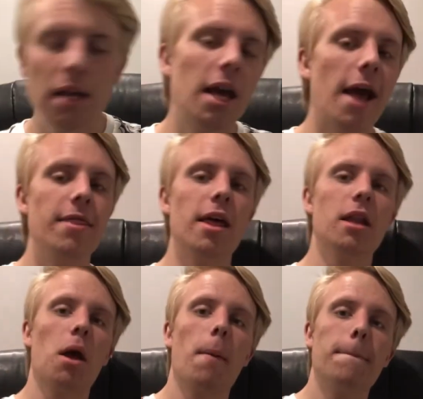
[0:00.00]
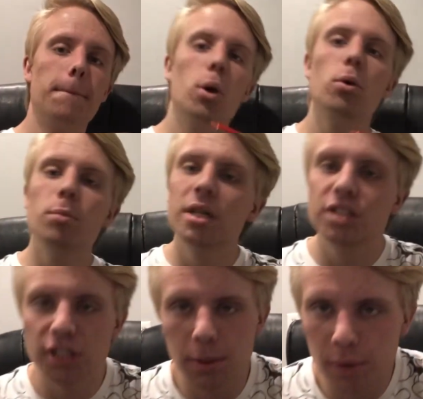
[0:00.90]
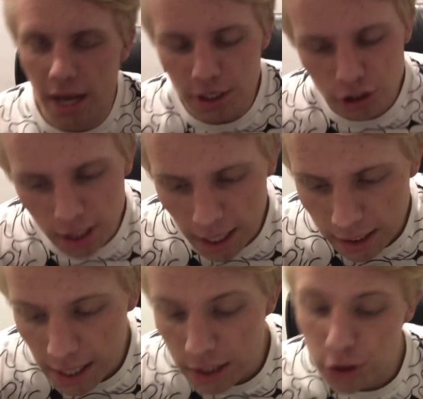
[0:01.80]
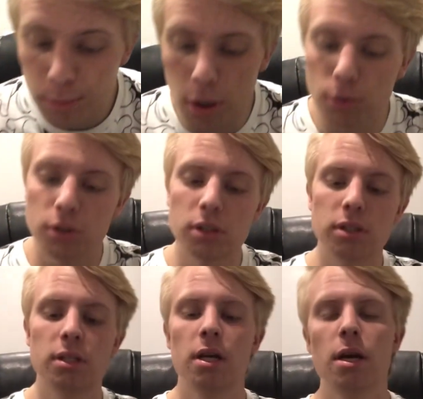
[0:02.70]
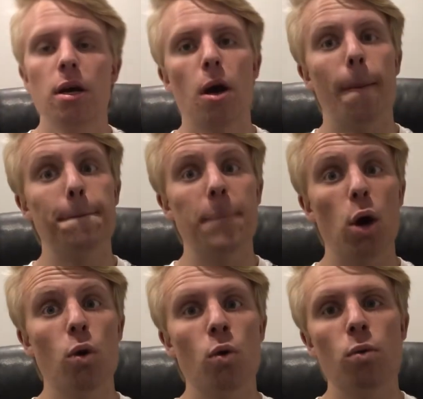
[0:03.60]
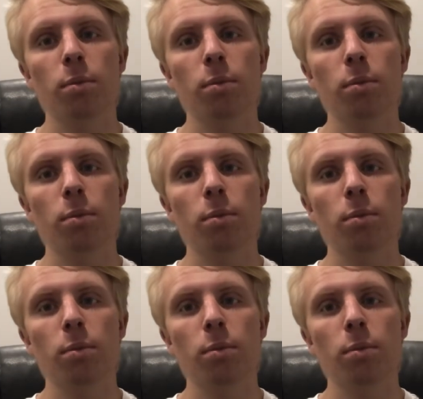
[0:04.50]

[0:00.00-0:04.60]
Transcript: and then boom, chain reaction and explosions. Boom.